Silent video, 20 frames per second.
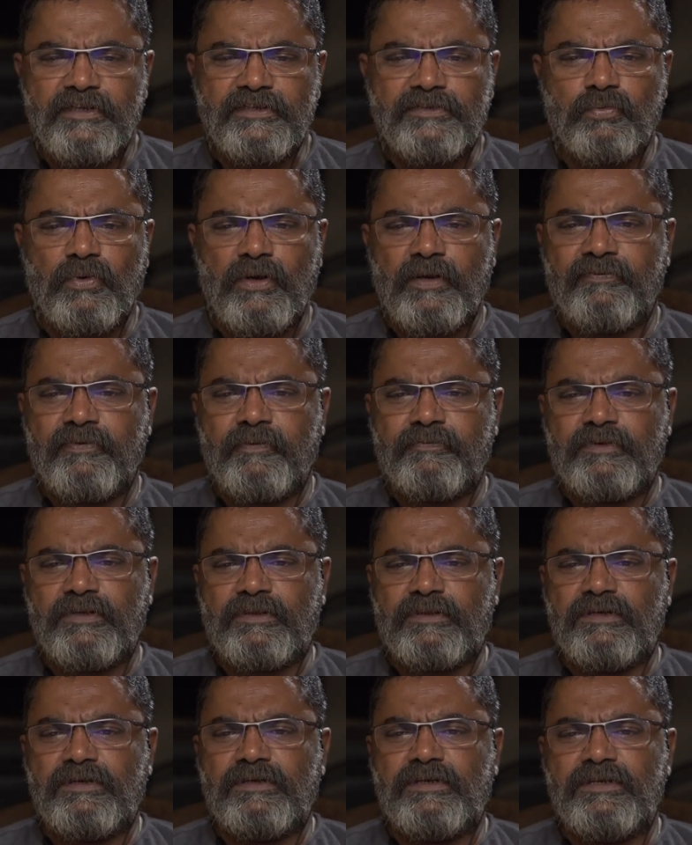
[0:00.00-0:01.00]
his wife after
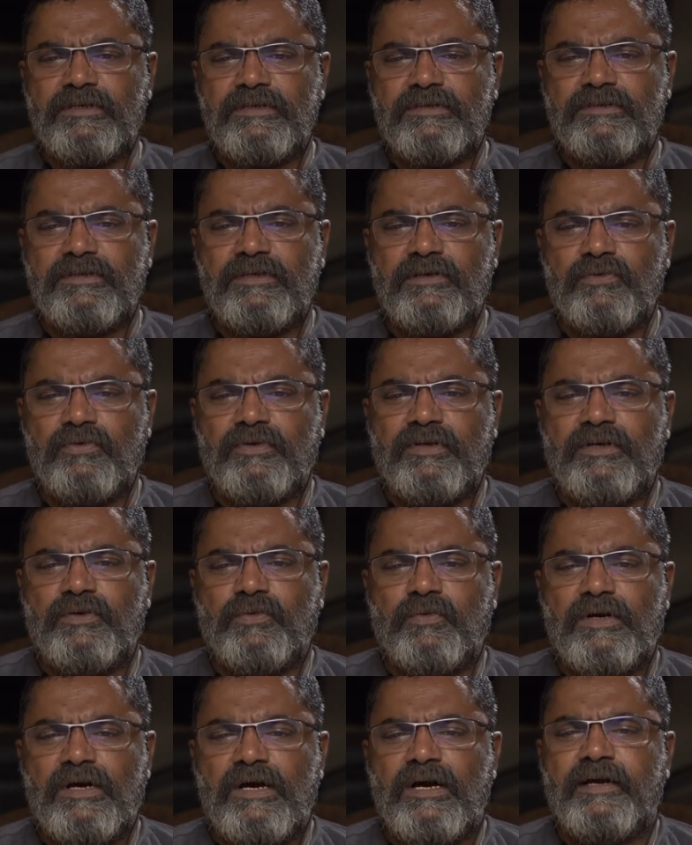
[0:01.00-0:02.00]
30 years and look
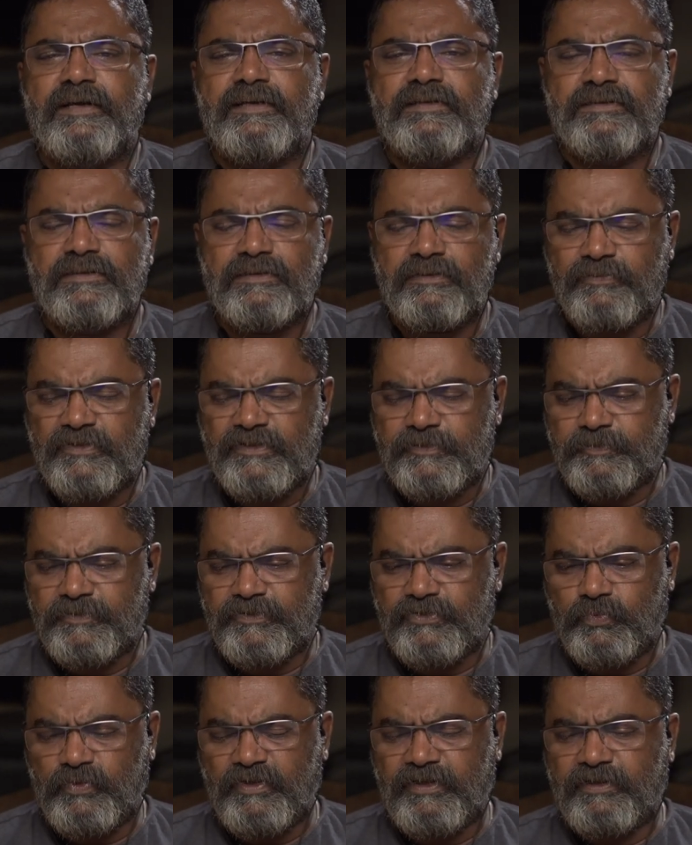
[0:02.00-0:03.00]
into her eyes and whisper
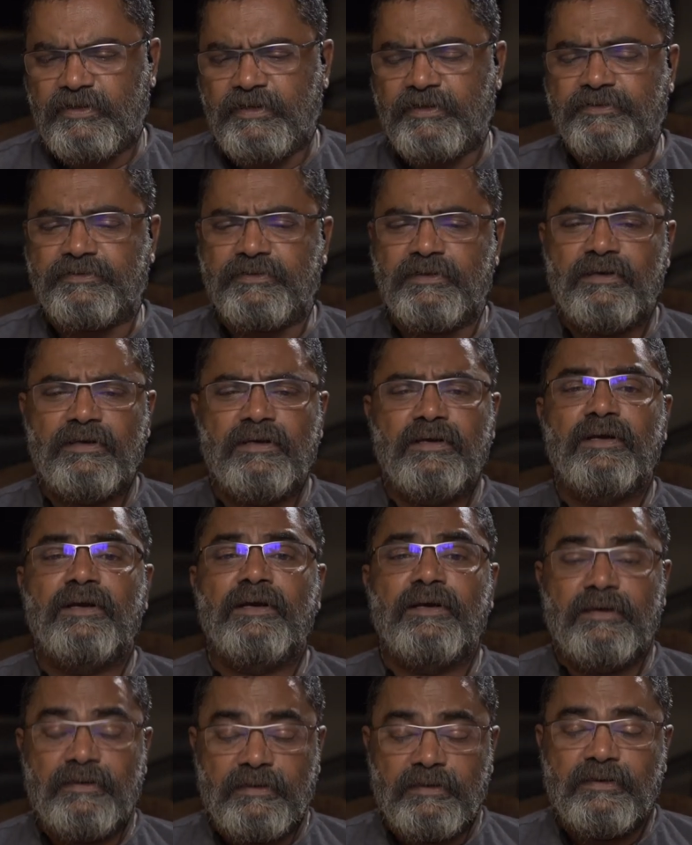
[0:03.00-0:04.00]
sweet things.
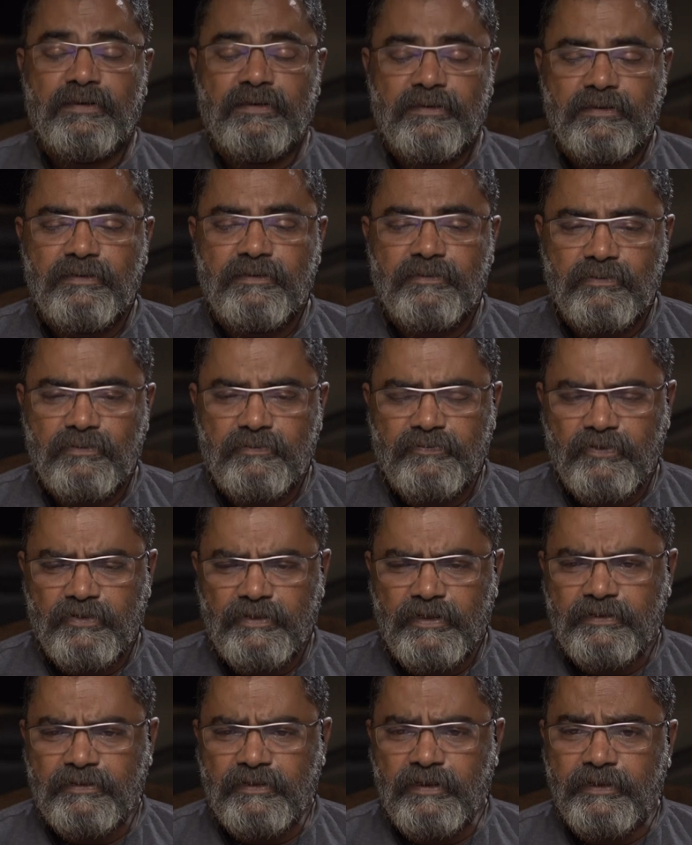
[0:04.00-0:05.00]
Good for
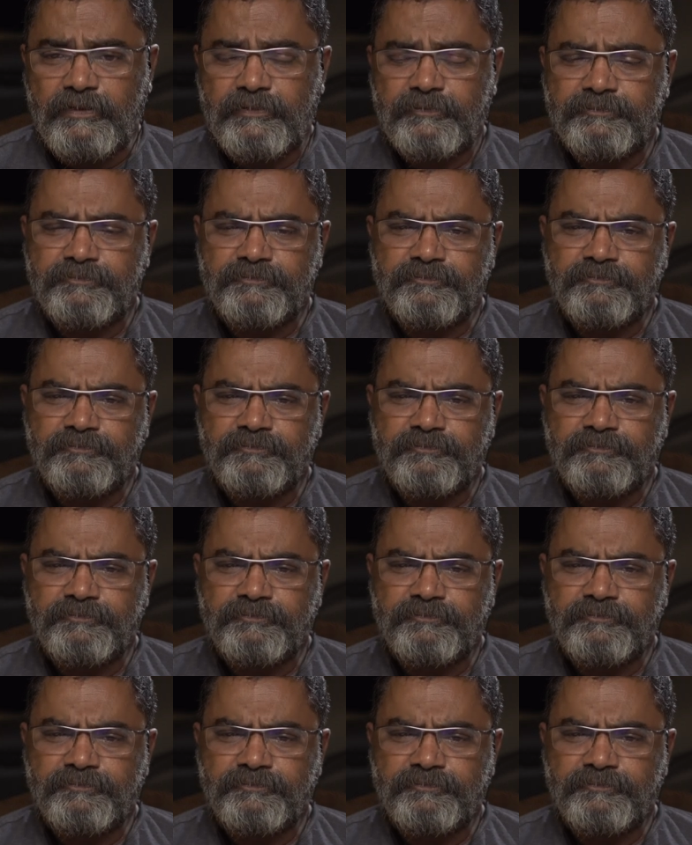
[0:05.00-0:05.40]
that guy.